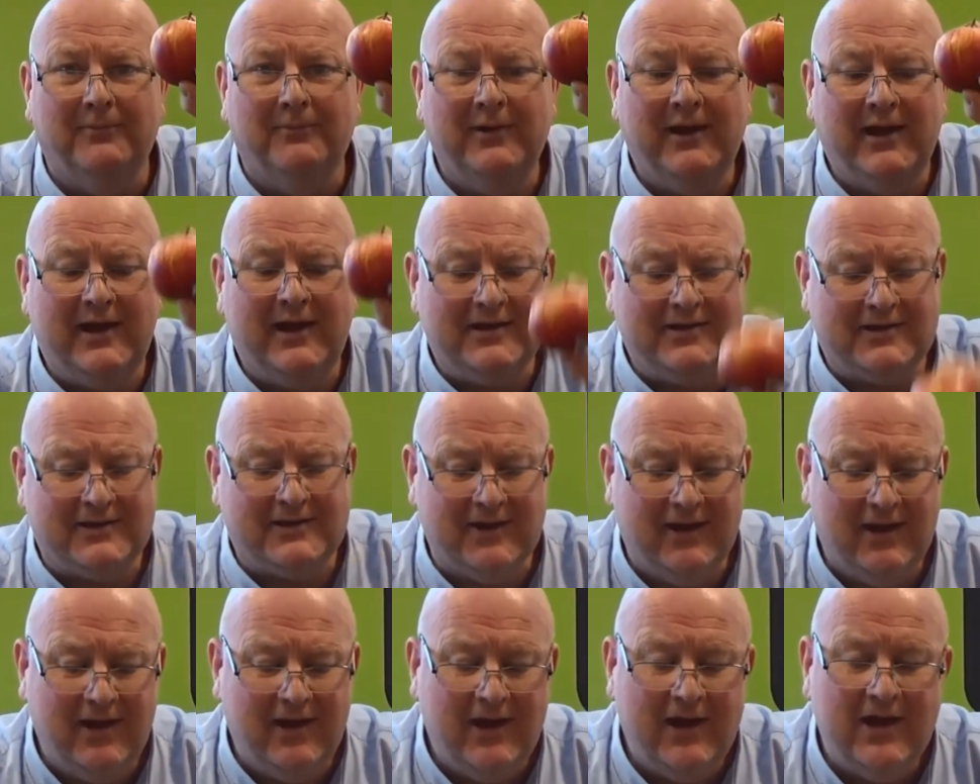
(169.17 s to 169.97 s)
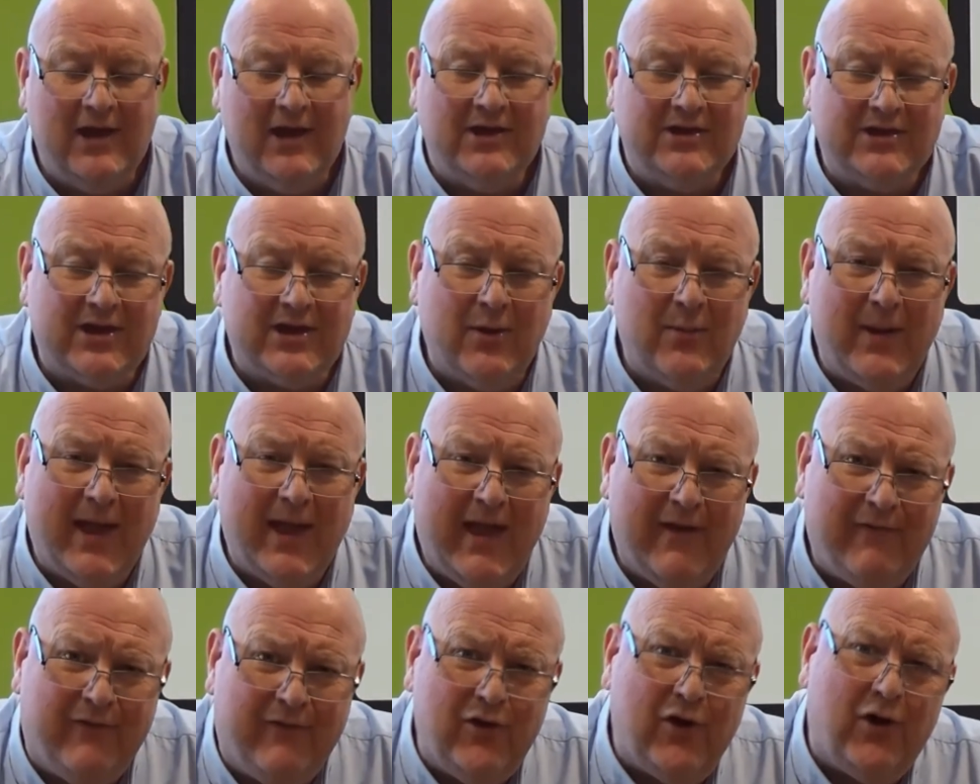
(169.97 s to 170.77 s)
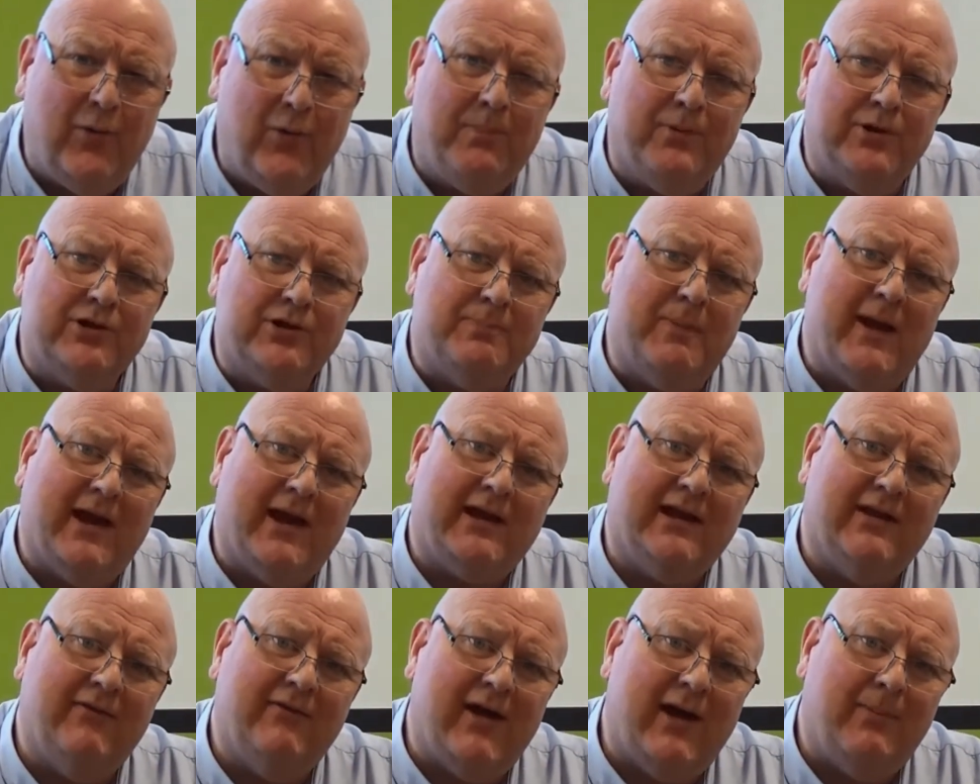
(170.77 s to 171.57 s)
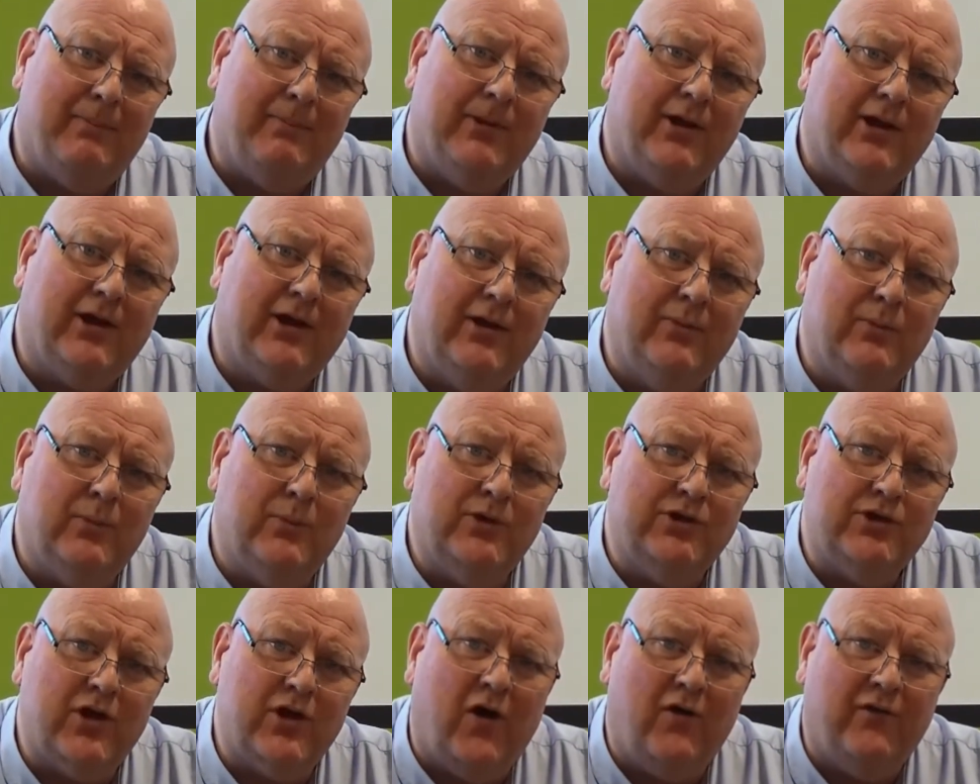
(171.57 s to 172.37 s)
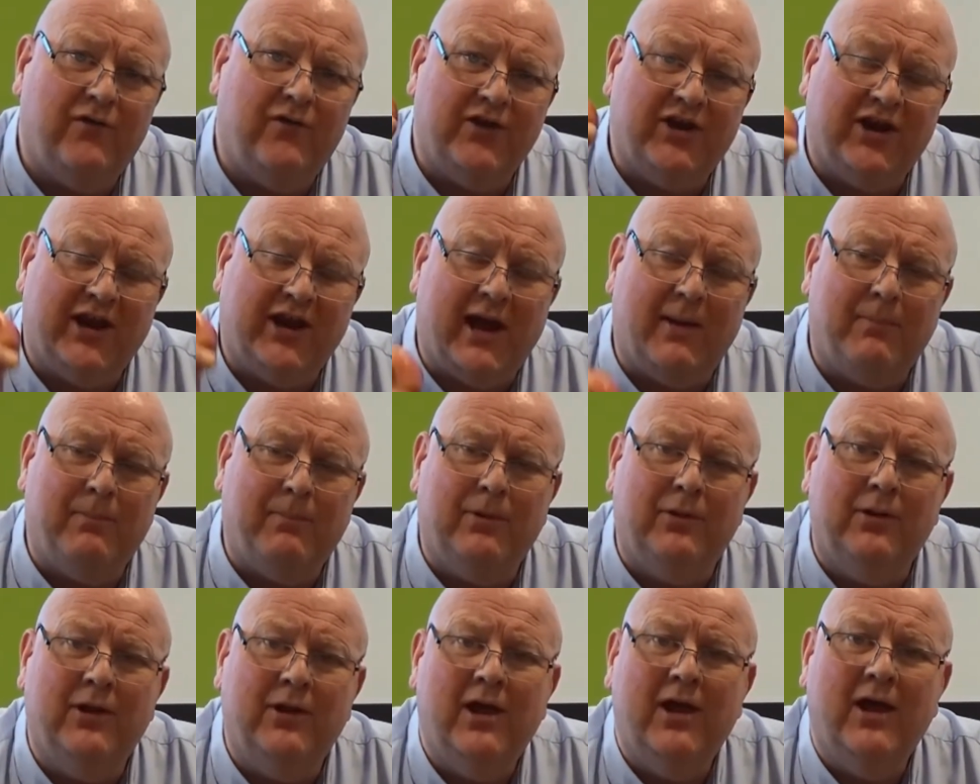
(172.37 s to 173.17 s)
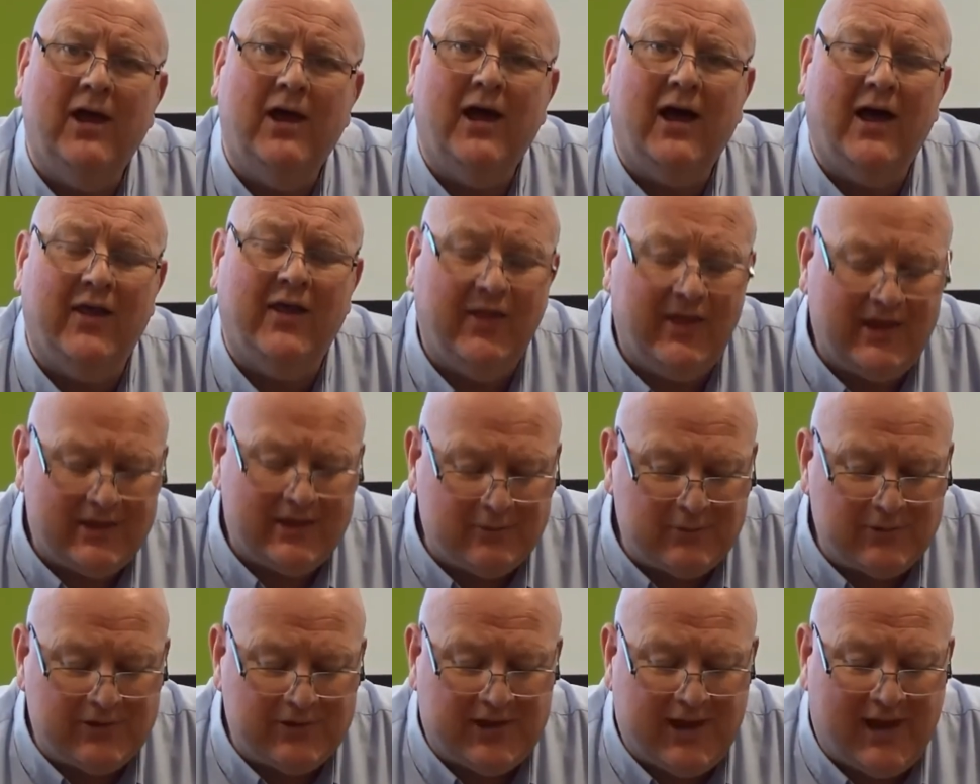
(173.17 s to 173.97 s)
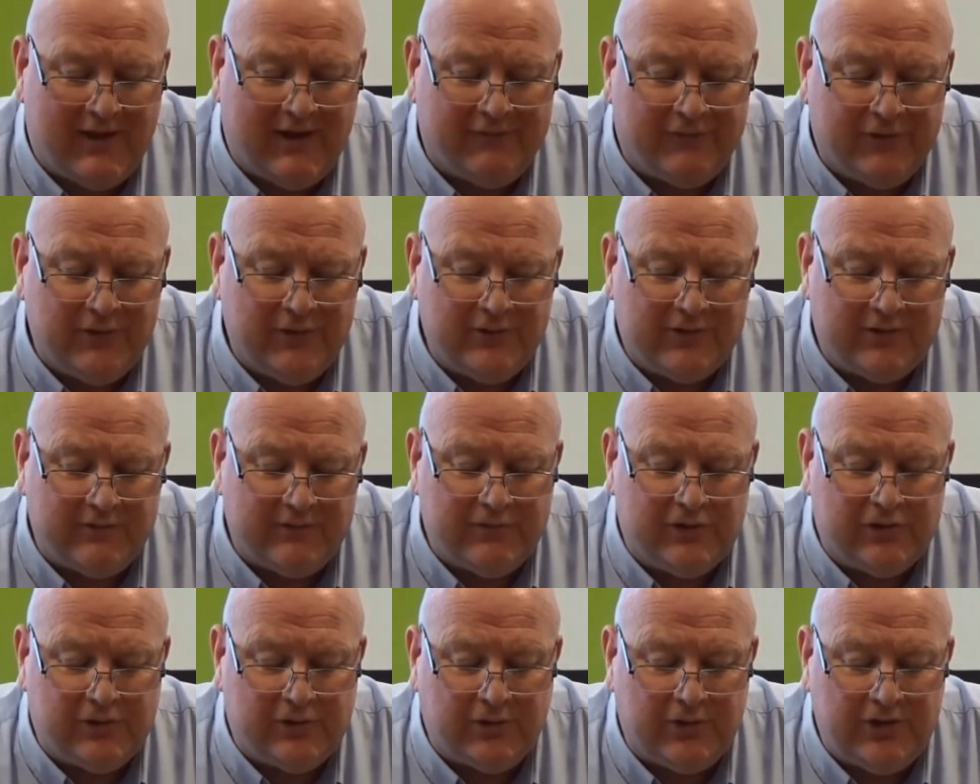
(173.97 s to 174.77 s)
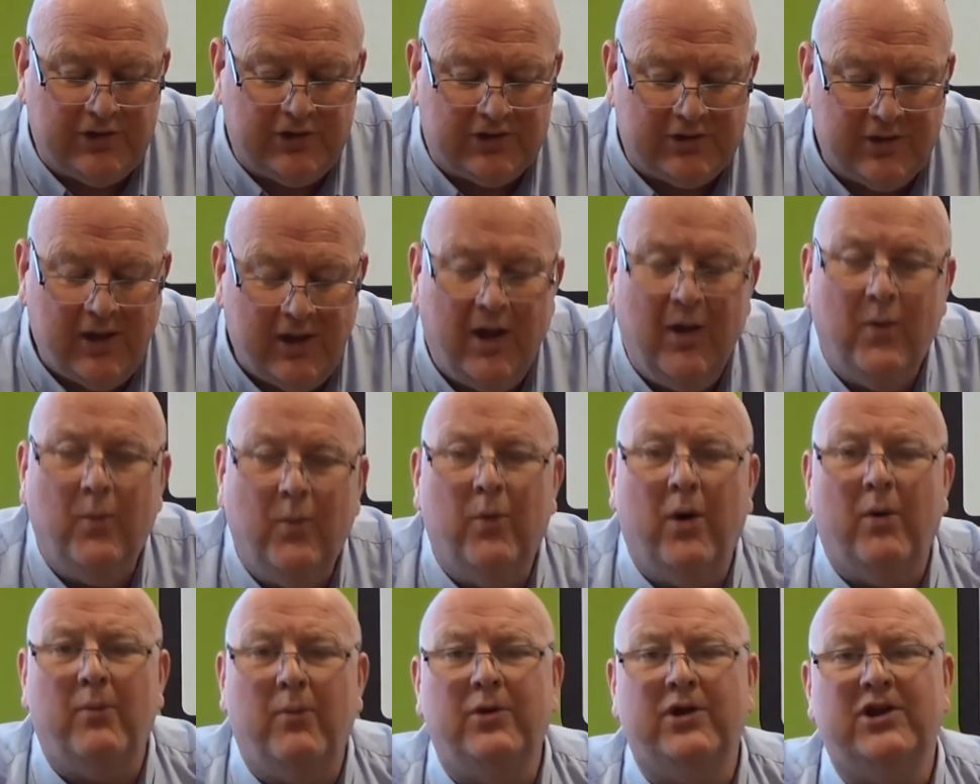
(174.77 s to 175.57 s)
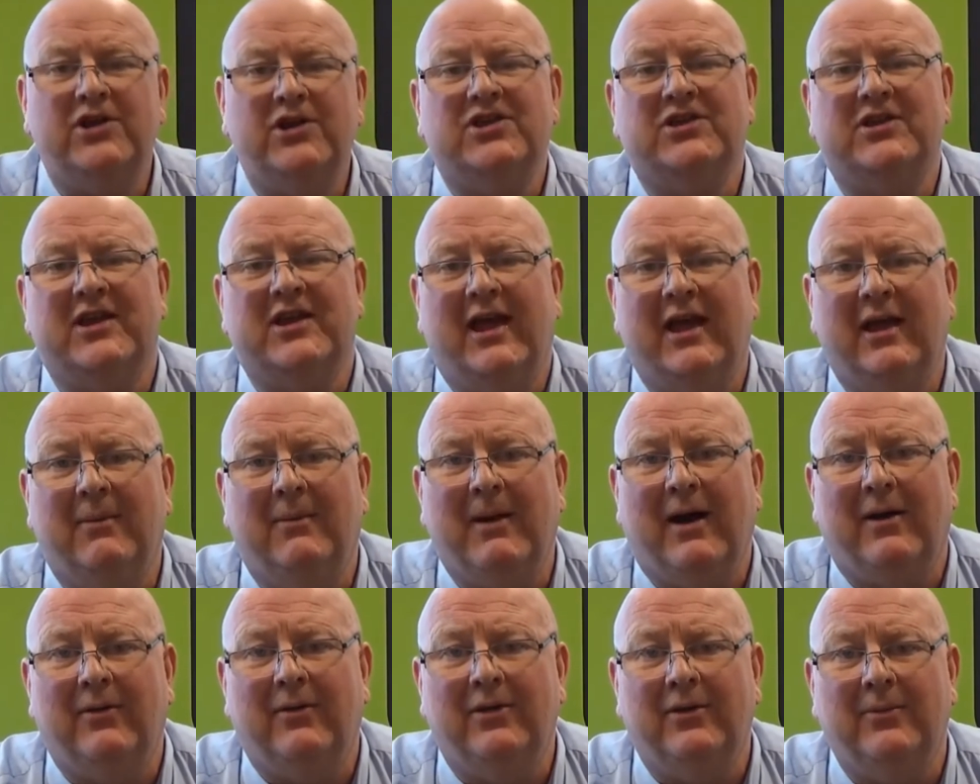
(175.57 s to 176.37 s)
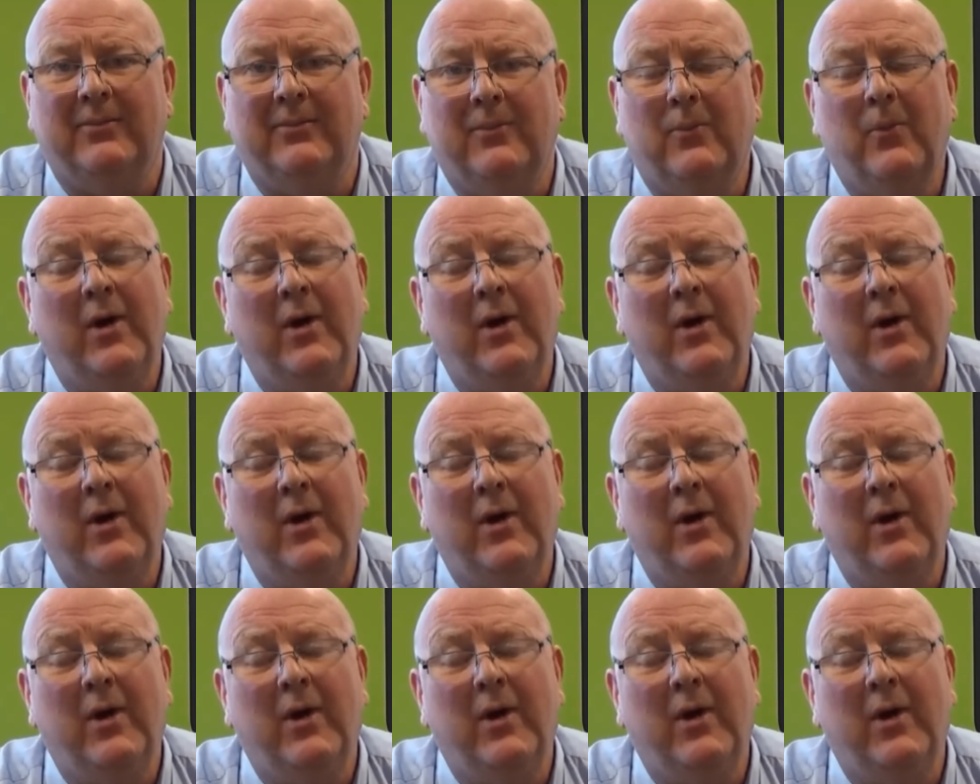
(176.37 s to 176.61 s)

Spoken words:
Yes? So if your prospective applicant was offered an apple and this was their fruit of choice, what would it say about them?